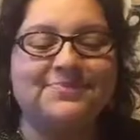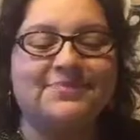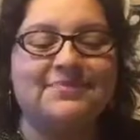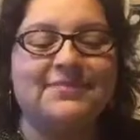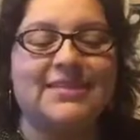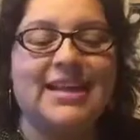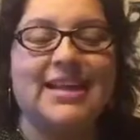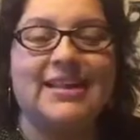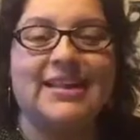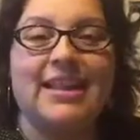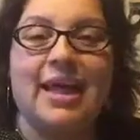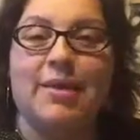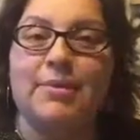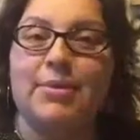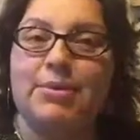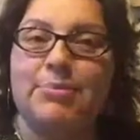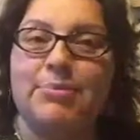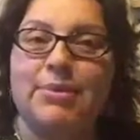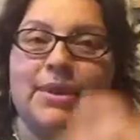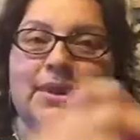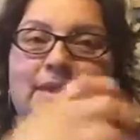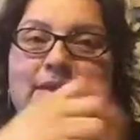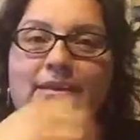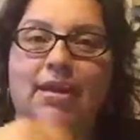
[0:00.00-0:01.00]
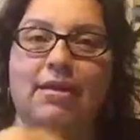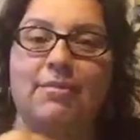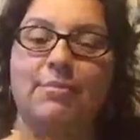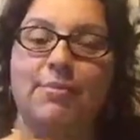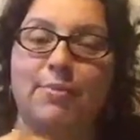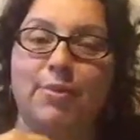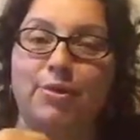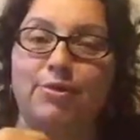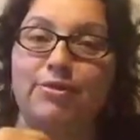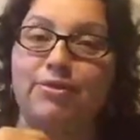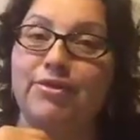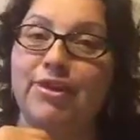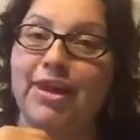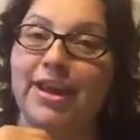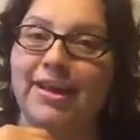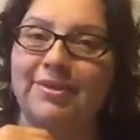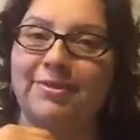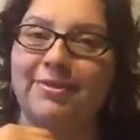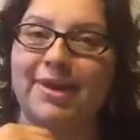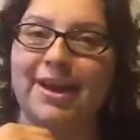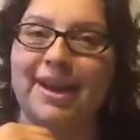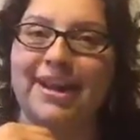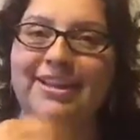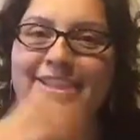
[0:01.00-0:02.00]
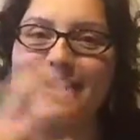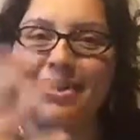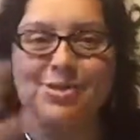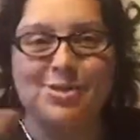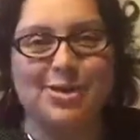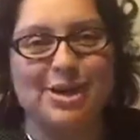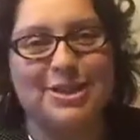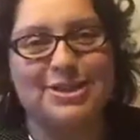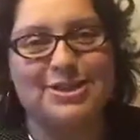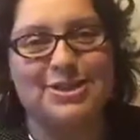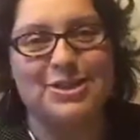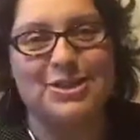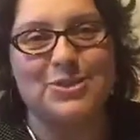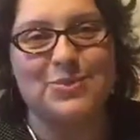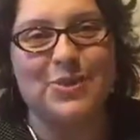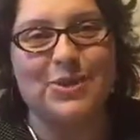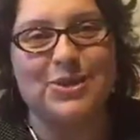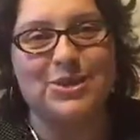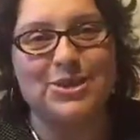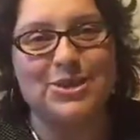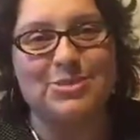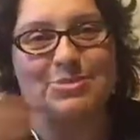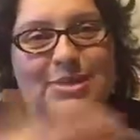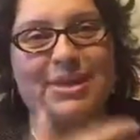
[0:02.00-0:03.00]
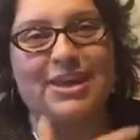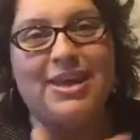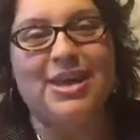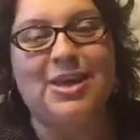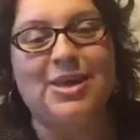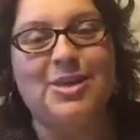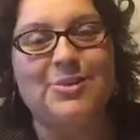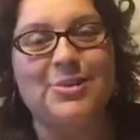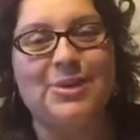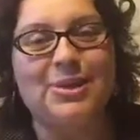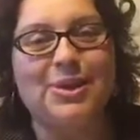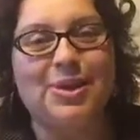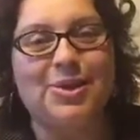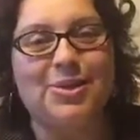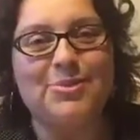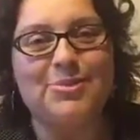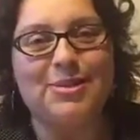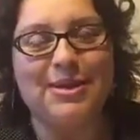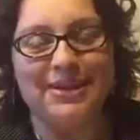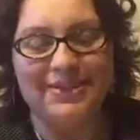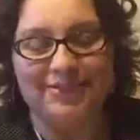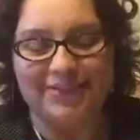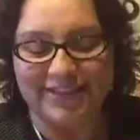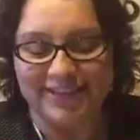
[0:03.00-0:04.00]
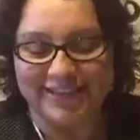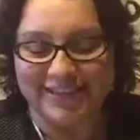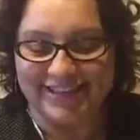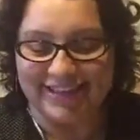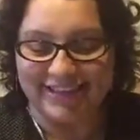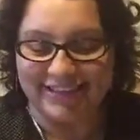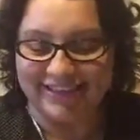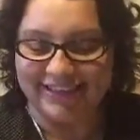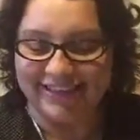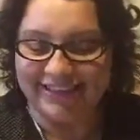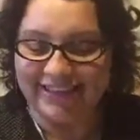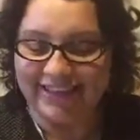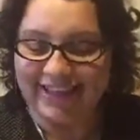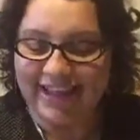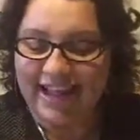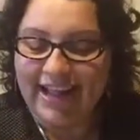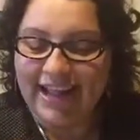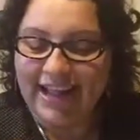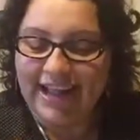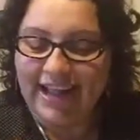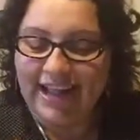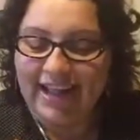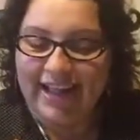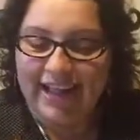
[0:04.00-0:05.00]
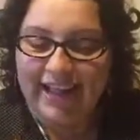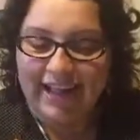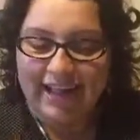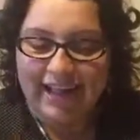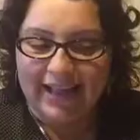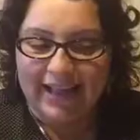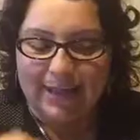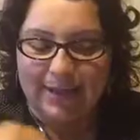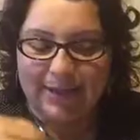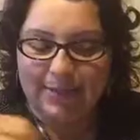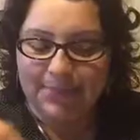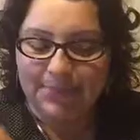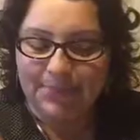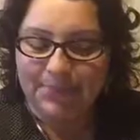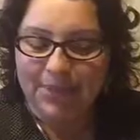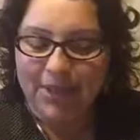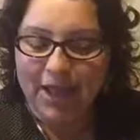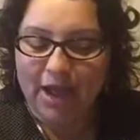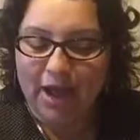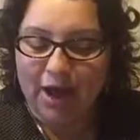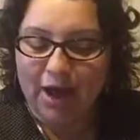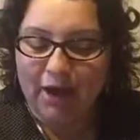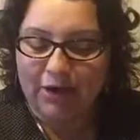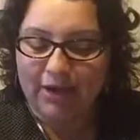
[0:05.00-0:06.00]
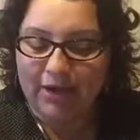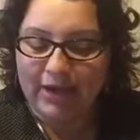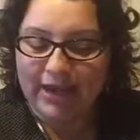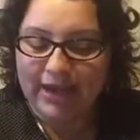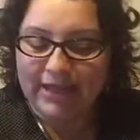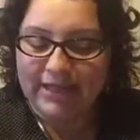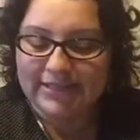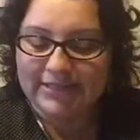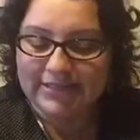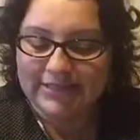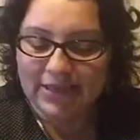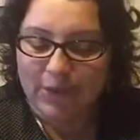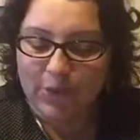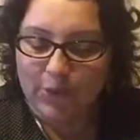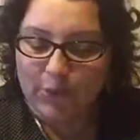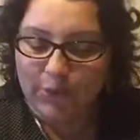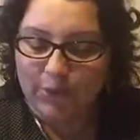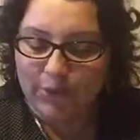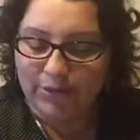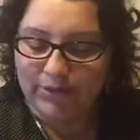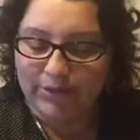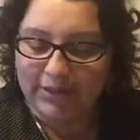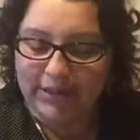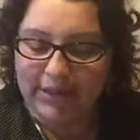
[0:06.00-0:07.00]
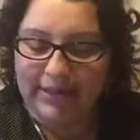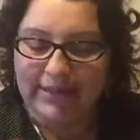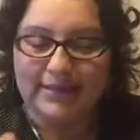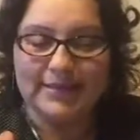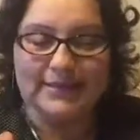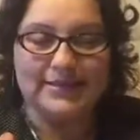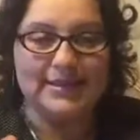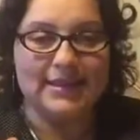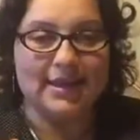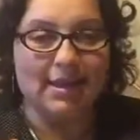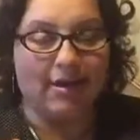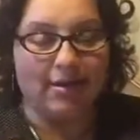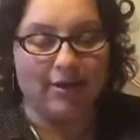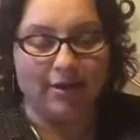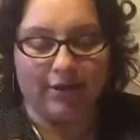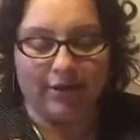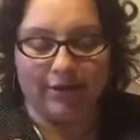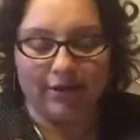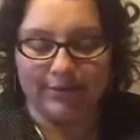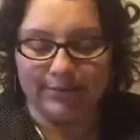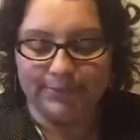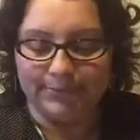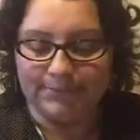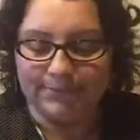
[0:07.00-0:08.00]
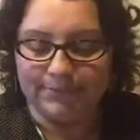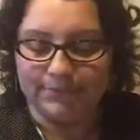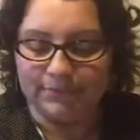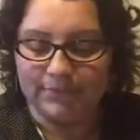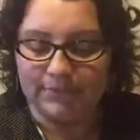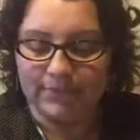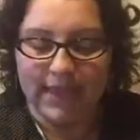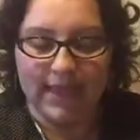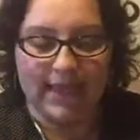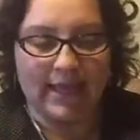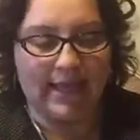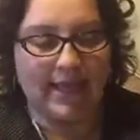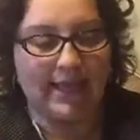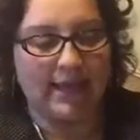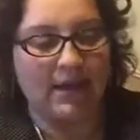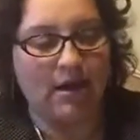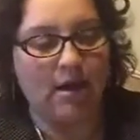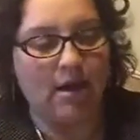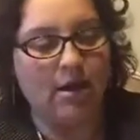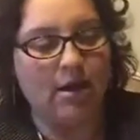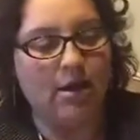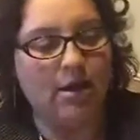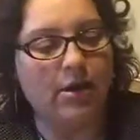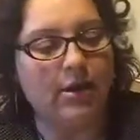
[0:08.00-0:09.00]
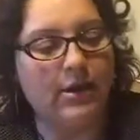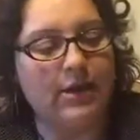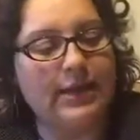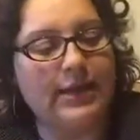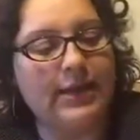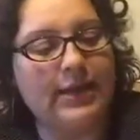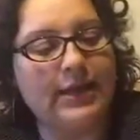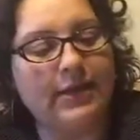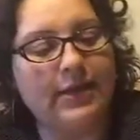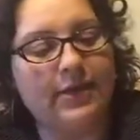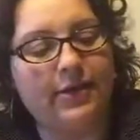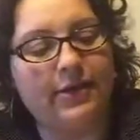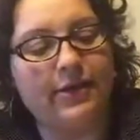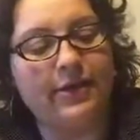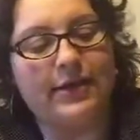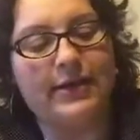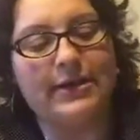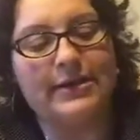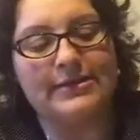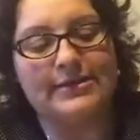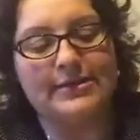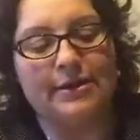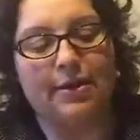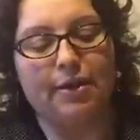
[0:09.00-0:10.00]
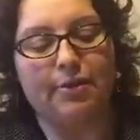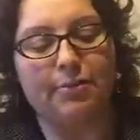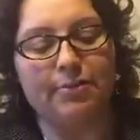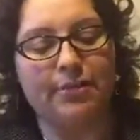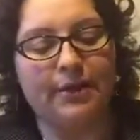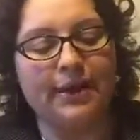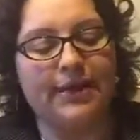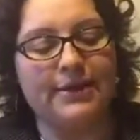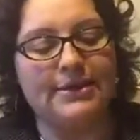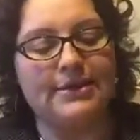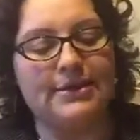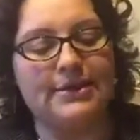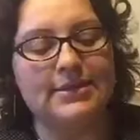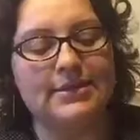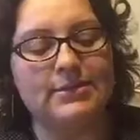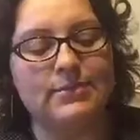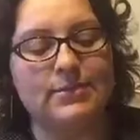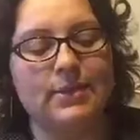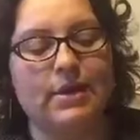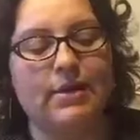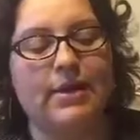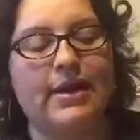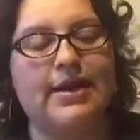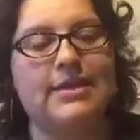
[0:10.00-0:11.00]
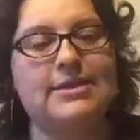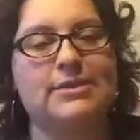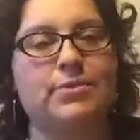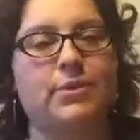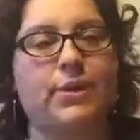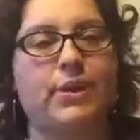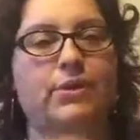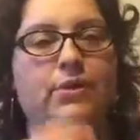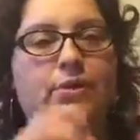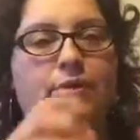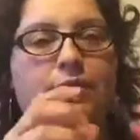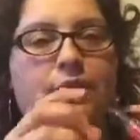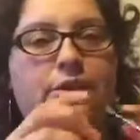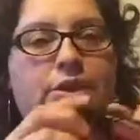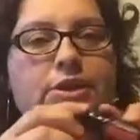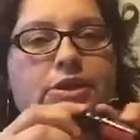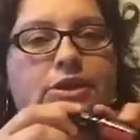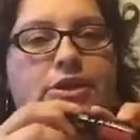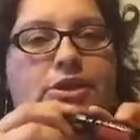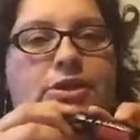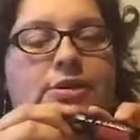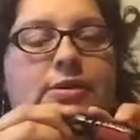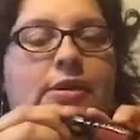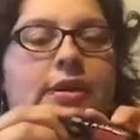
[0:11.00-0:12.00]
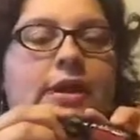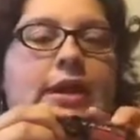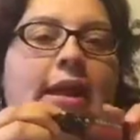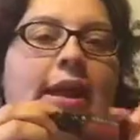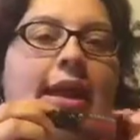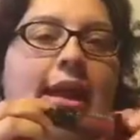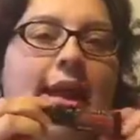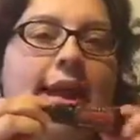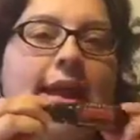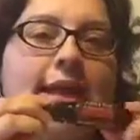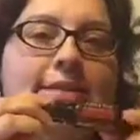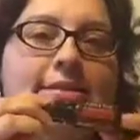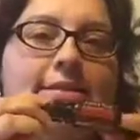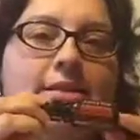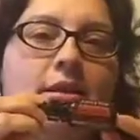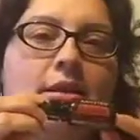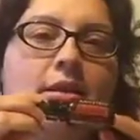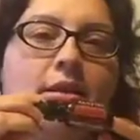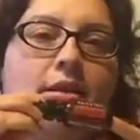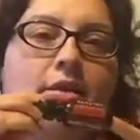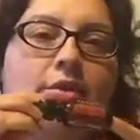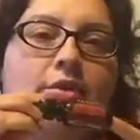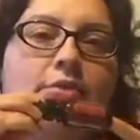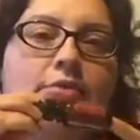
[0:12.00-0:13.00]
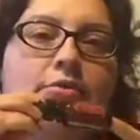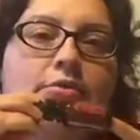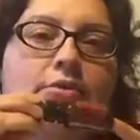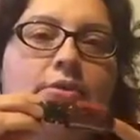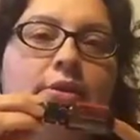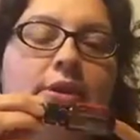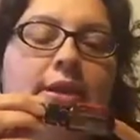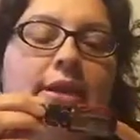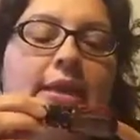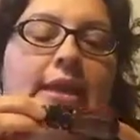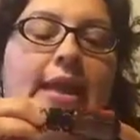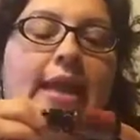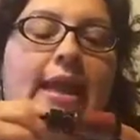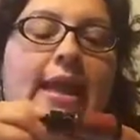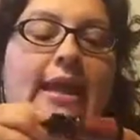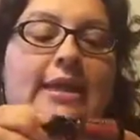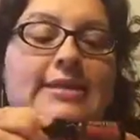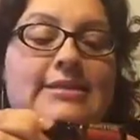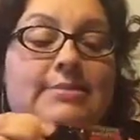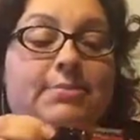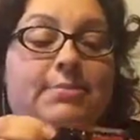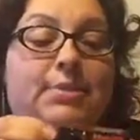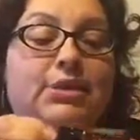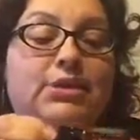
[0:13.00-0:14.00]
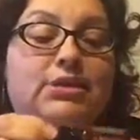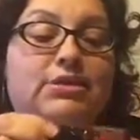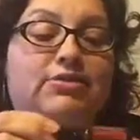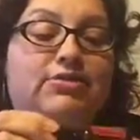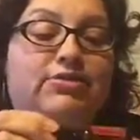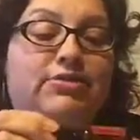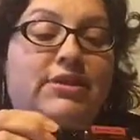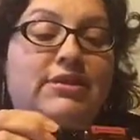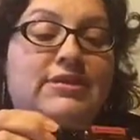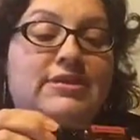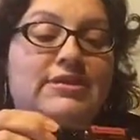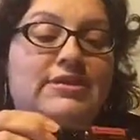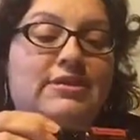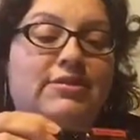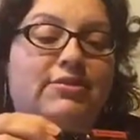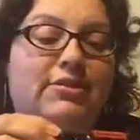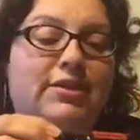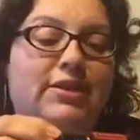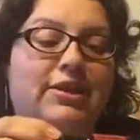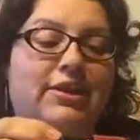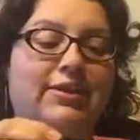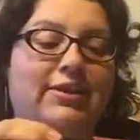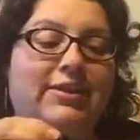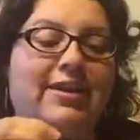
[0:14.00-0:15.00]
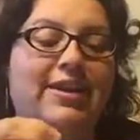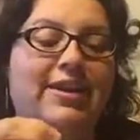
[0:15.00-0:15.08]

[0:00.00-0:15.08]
And that would be a lot more fun, right? Than you guys just watching me with all the benefits here. Our next oil is the On Guard. And On Guard here is our blend as well. It has wild orange, it has clove, it has a bunch of fun stuff in here.